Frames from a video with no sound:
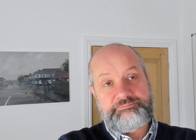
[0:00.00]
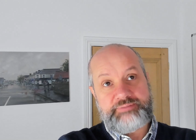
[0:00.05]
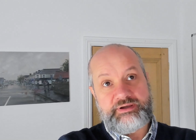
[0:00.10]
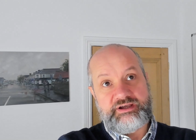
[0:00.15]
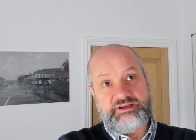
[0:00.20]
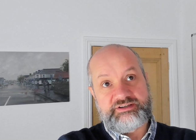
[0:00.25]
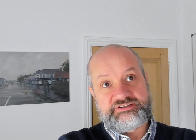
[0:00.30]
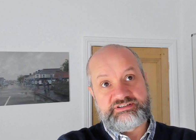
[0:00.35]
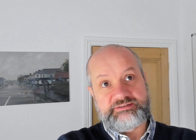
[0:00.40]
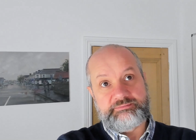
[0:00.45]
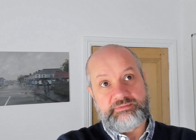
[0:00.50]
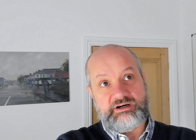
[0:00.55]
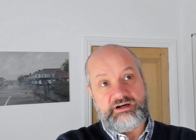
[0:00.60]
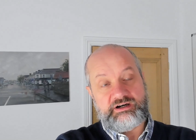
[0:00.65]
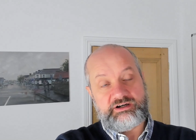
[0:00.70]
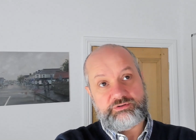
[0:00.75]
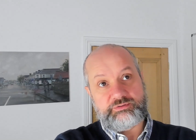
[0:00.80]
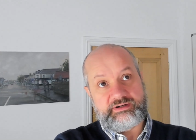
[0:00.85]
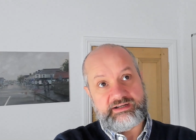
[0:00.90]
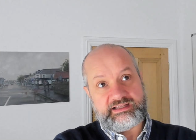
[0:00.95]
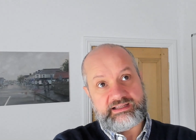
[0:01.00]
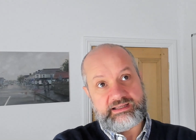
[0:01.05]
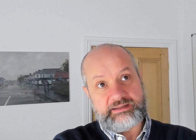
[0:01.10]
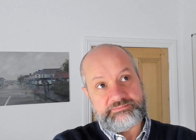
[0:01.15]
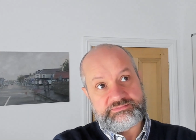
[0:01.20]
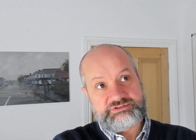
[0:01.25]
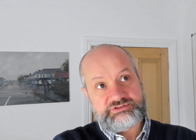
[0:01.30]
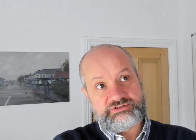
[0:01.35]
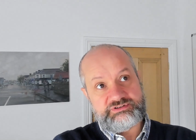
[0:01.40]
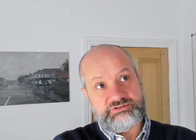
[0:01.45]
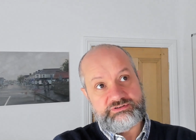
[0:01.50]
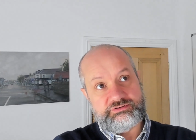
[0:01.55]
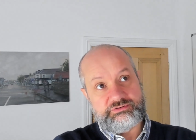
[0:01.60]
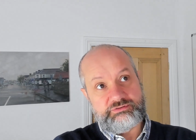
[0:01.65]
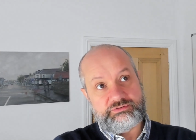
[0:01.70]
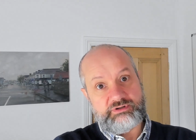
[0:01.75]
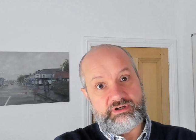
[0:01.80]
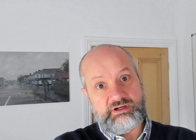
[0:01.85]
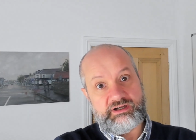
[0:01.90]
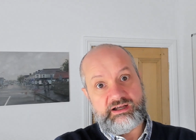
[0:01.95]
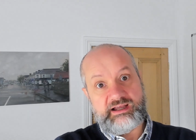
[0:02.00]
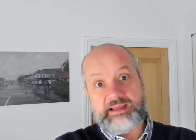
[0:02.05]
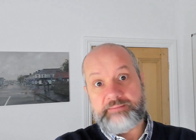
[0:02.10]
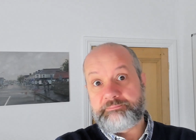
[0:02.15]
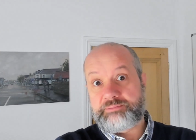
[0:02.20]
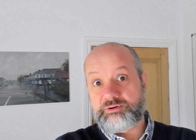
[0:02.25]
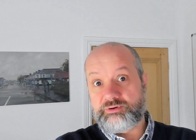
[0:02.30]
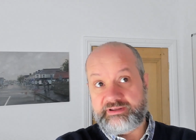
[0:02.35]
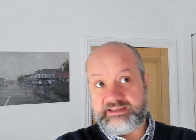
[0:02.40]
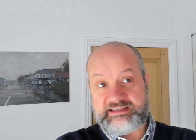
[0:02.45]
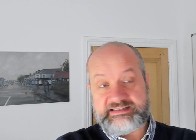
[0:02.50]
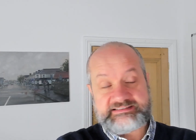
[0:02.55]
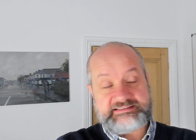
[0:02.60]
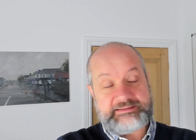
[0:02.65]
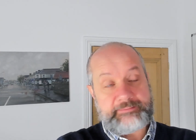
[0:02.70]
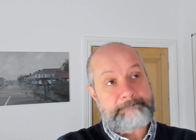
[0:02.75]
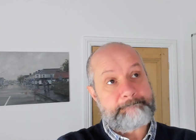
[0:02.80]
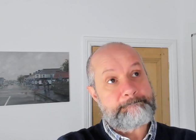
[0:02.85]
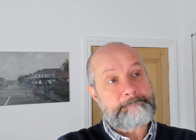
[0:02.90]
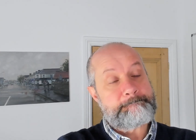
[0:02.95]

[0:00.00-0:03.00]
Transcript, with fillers: person mark when it comes to uh, employees.